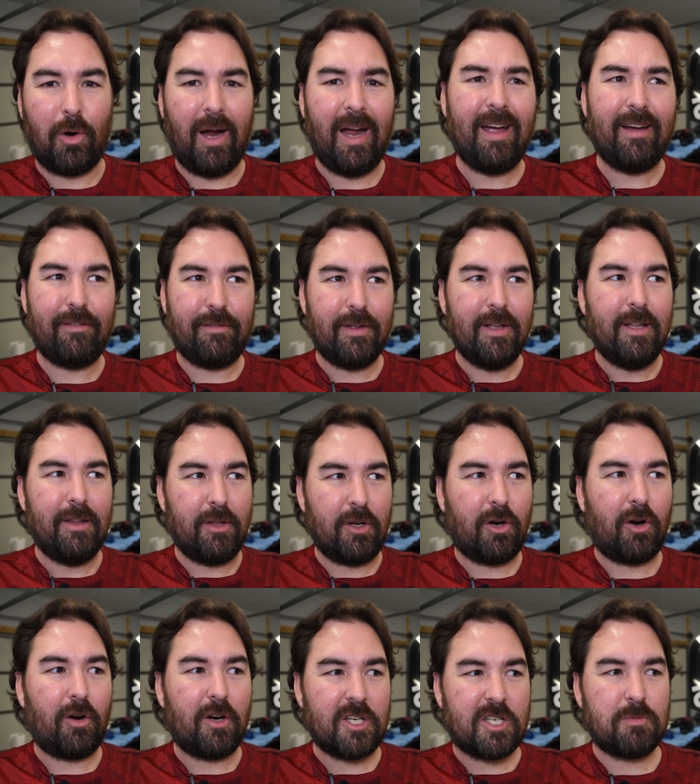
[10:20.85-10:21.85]
or have the
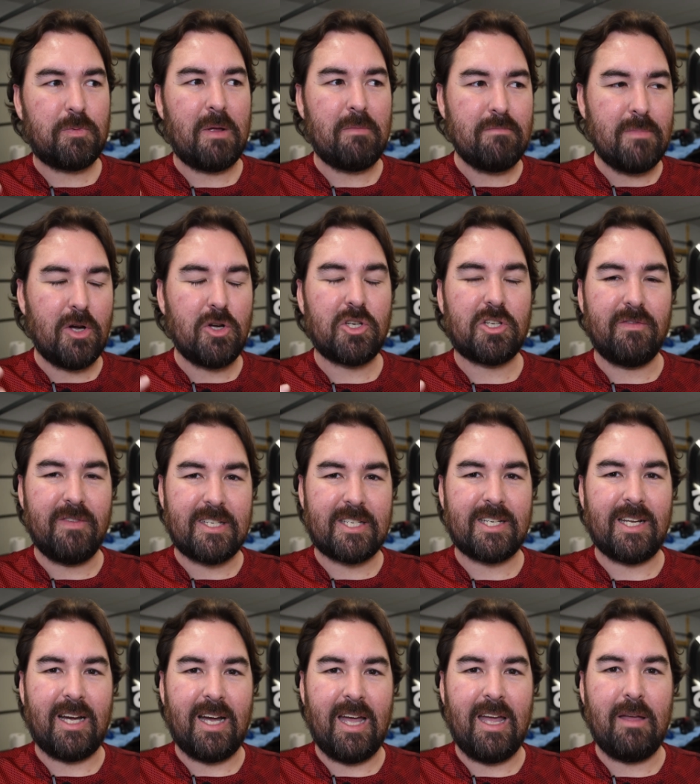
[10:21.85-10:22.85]
car has spent most of its
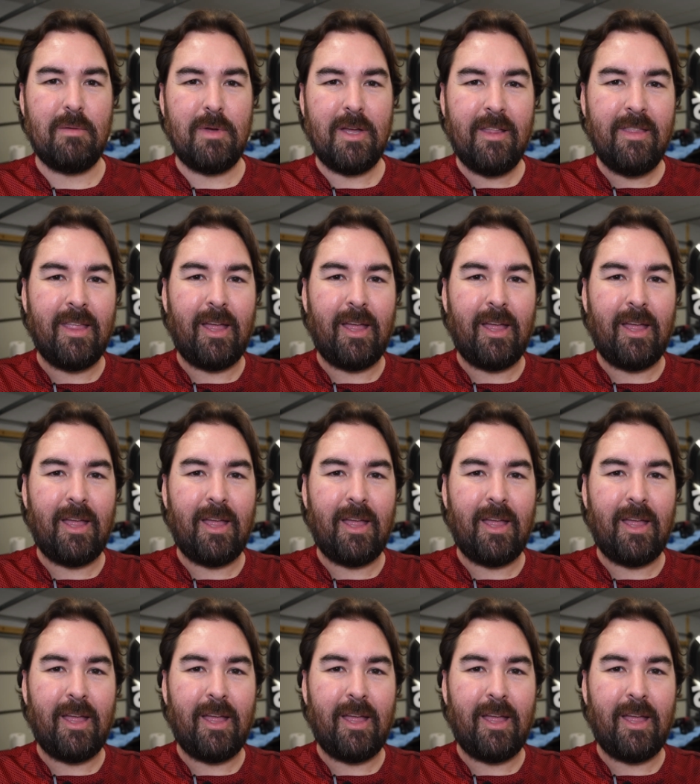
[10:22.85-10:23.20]
time in